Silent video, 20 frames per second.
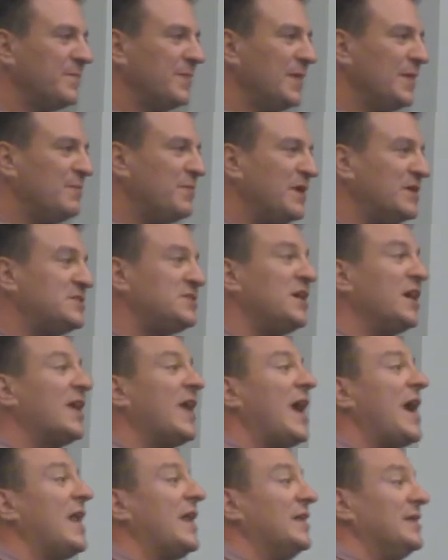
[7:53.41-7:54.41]
But I stuck
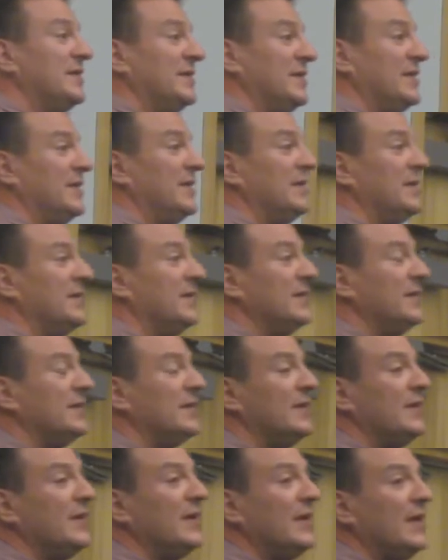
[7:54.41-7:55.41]
at it.
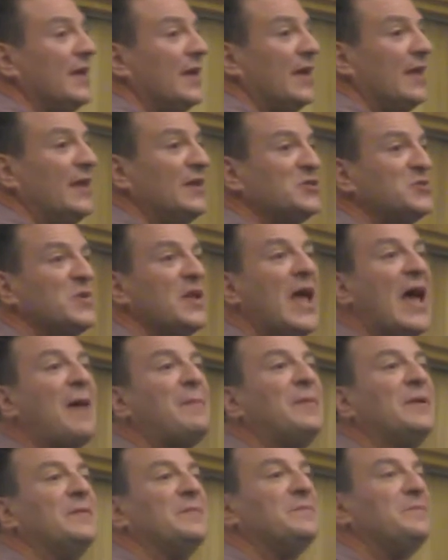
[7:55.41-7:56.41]
And here's what
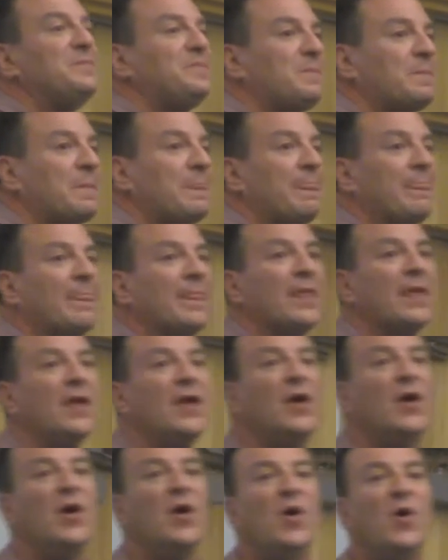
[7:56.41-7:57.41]
happened.
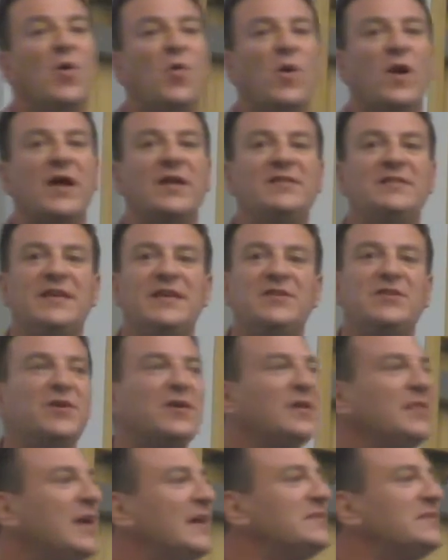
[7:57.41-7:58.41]
What I did during that